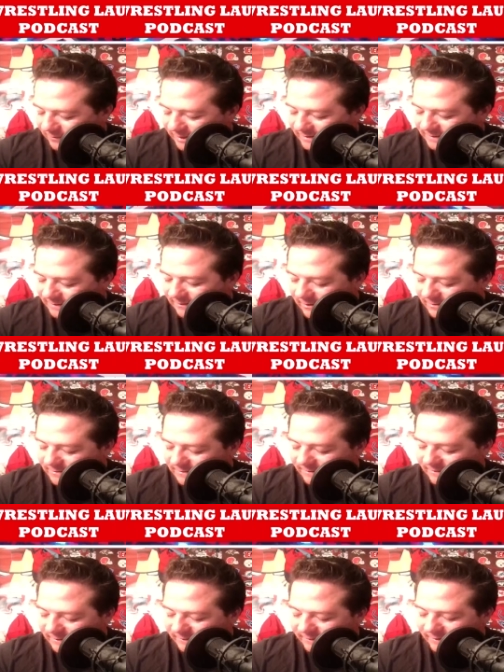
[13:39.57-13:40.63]
I want to see
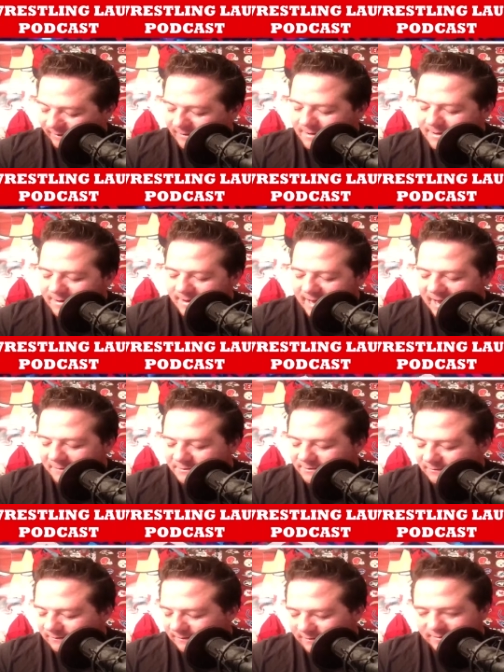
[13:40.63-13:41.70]
Austin Theory
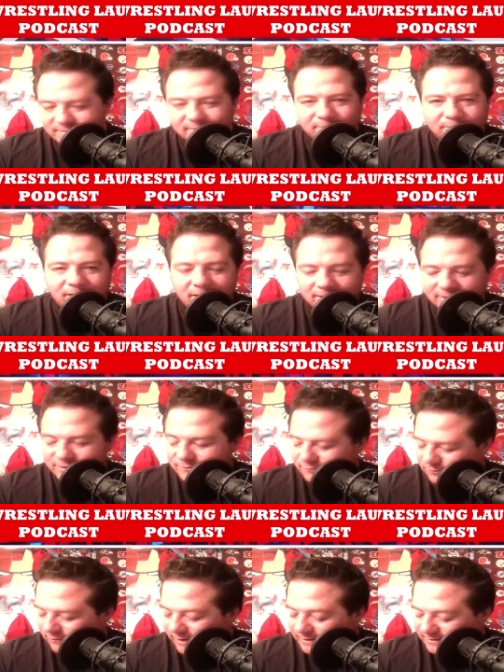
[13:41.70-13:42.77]
absolutely demolish
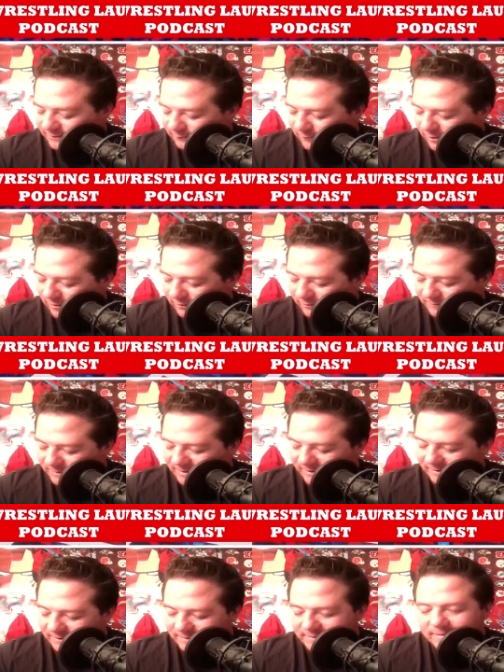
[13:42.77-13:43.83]
Grayson Waller
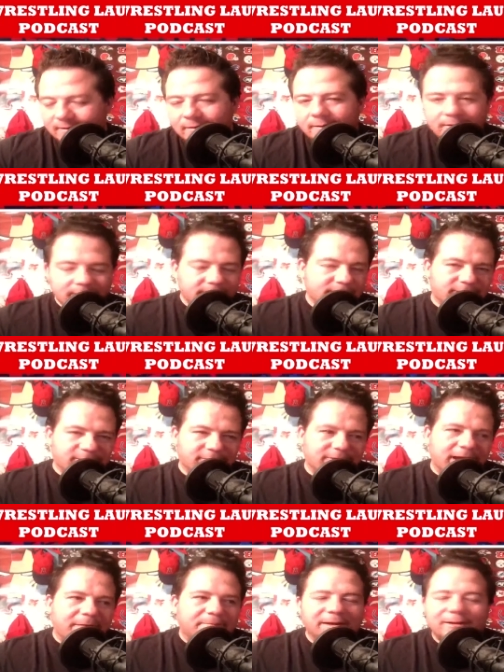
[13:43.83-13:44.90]
because you know,
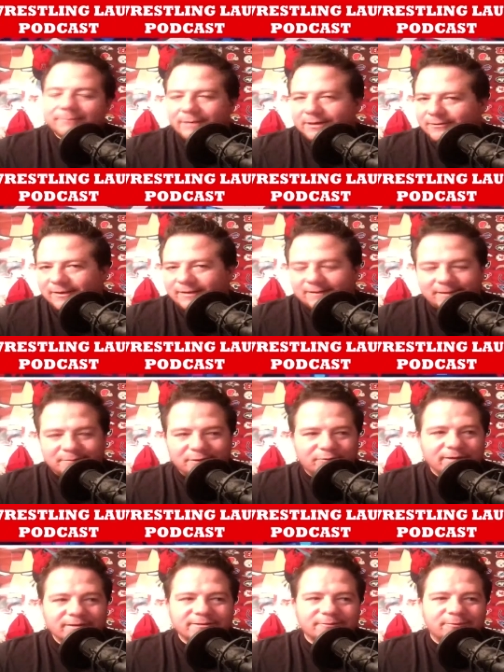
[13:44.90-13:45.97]
not being mean or anything, but
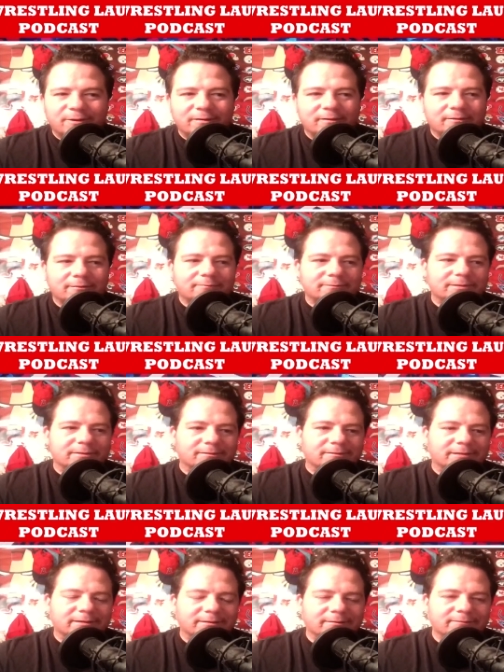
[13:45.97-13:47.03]
Grayson Waller, you
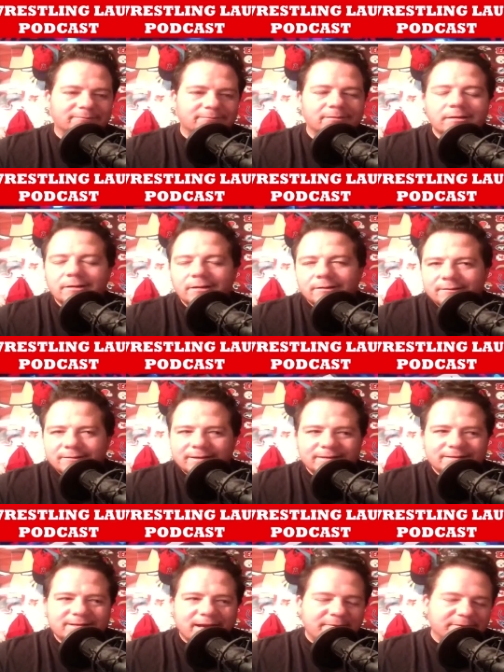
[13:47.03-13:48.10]
know, he
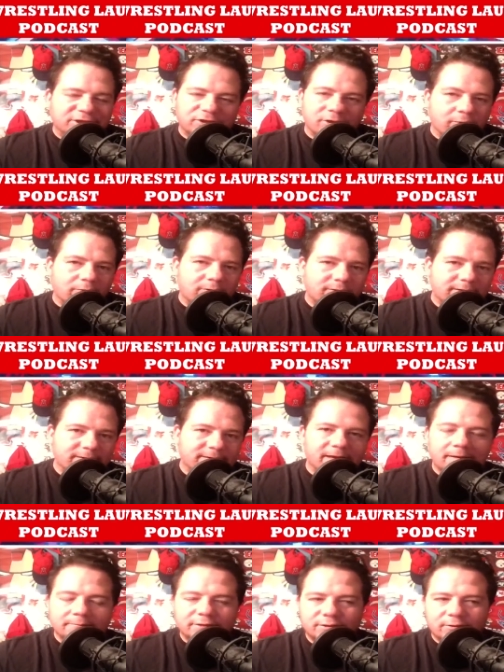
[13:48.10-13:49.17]
he's kind of a joke. He's
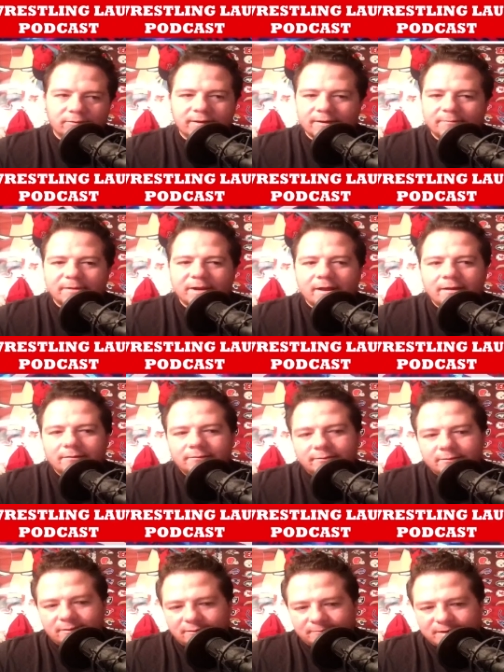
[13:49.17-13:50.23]
kind of a joke. And I'm not,
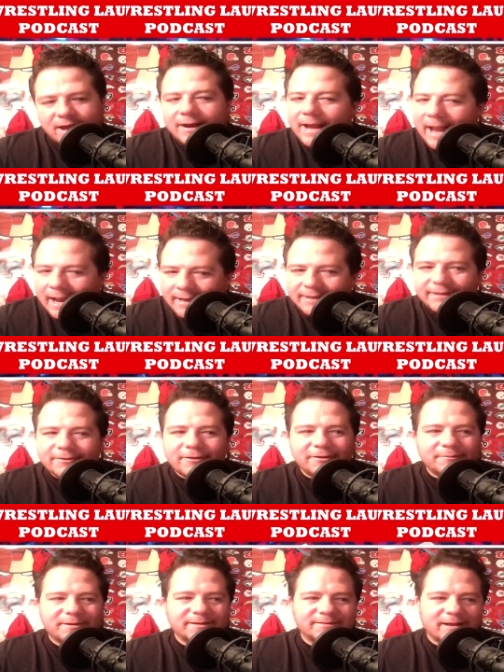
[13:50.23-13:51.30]
you know, I'm not hating
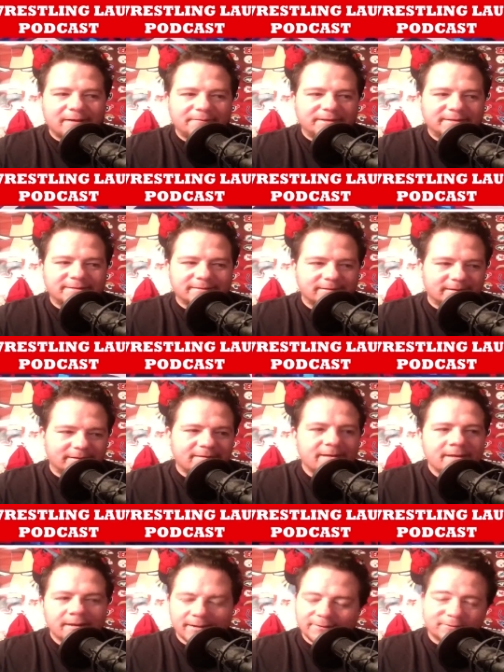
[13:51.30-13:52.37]
on him because obviously,
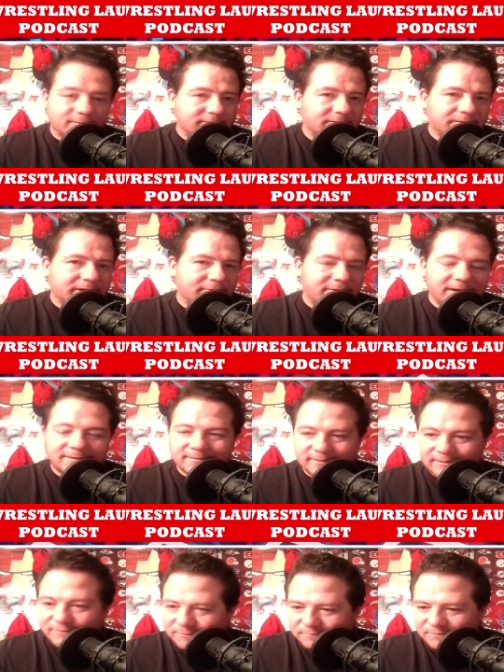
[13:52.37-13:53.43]
in terms of any
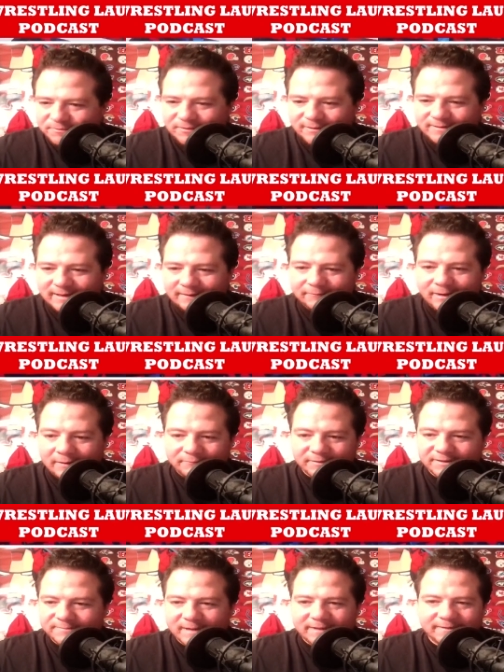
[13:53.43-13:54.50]
wrestling superstars, I, I
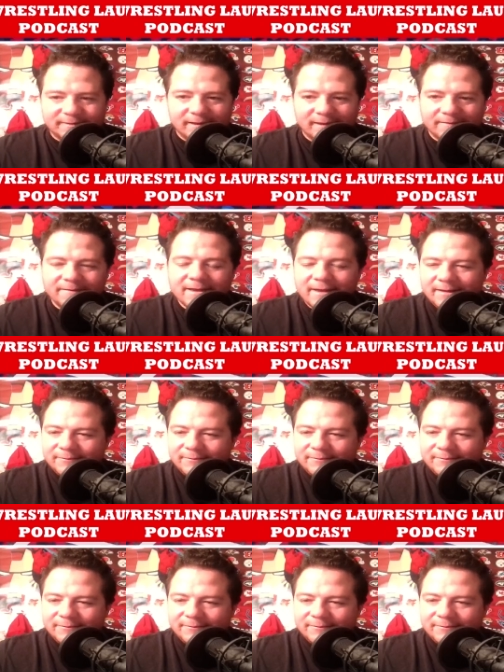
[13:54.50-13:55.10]
respect the,